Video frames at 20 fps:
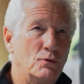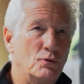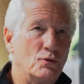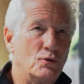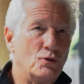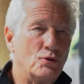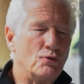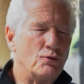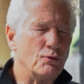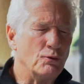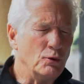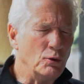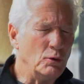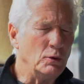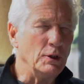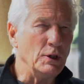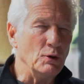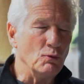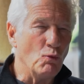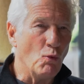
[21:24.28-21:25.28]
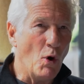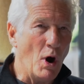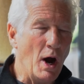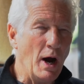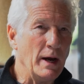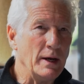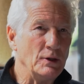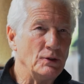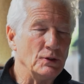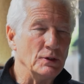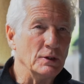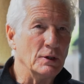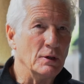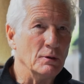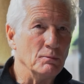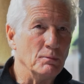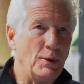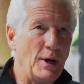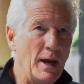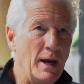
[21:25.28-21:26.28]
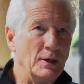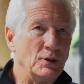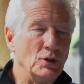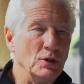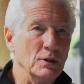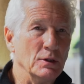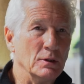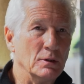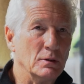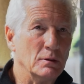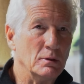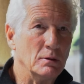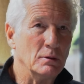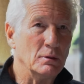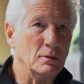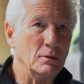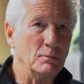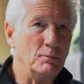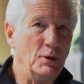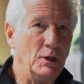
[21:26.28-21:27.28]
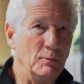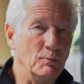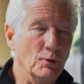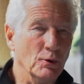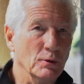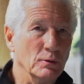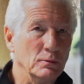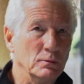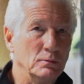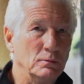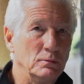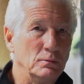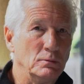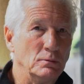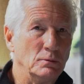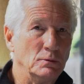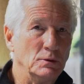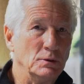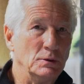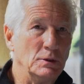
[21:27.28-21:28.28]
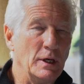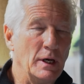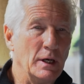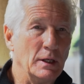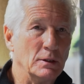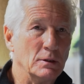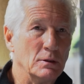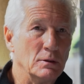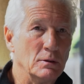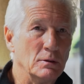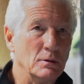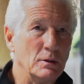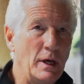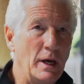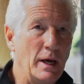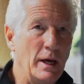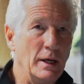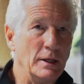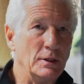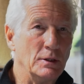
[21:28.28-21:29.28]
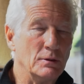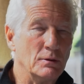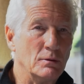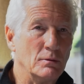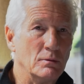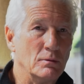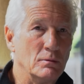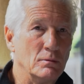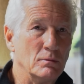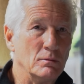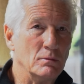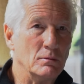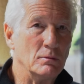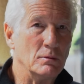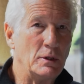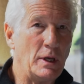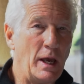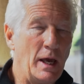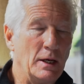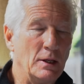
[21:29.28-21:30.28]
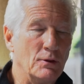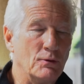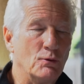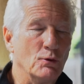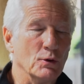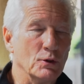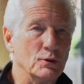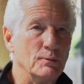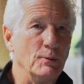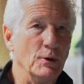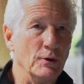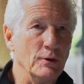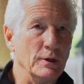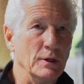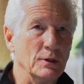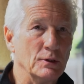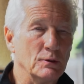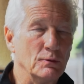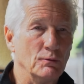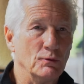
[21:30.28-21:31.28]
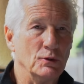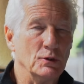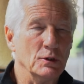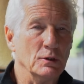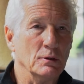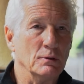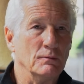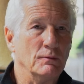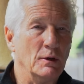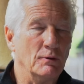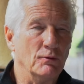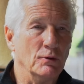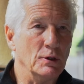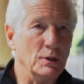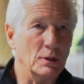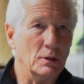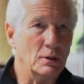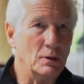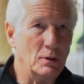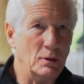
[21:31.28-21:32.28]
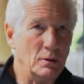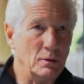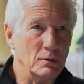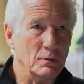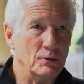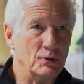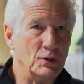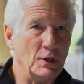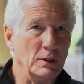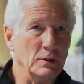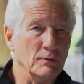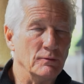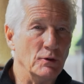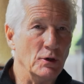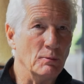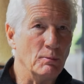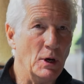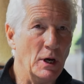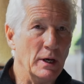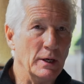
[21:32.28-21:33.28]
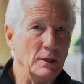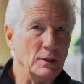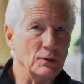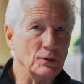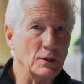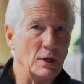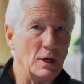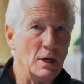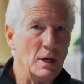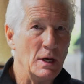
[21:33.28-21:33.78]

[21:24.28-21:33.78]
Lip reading: truly wise and compassionate people that had it through experience. It was in every cell of their bodies.